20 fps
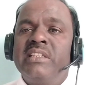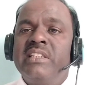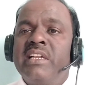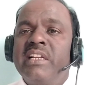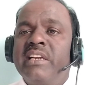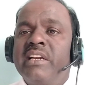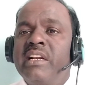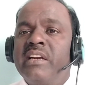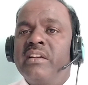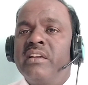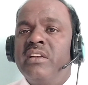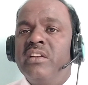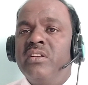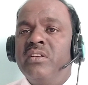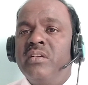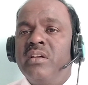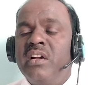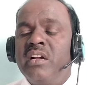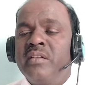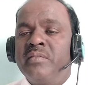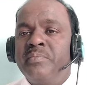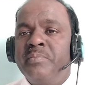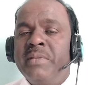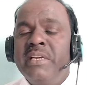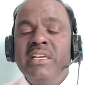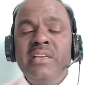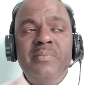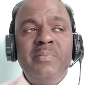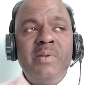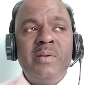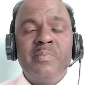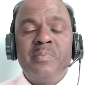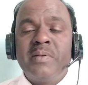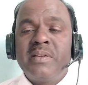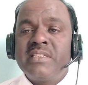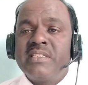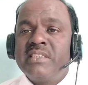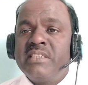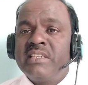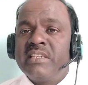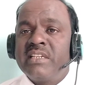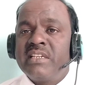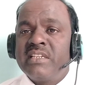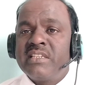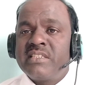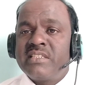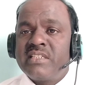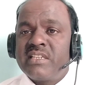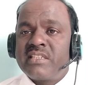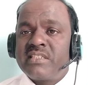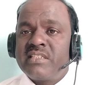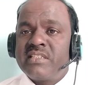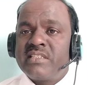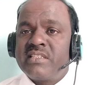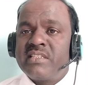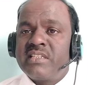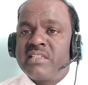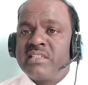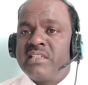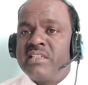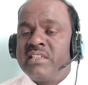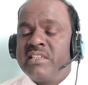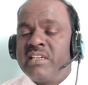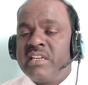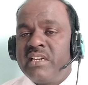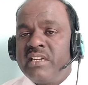There are many people in construction sector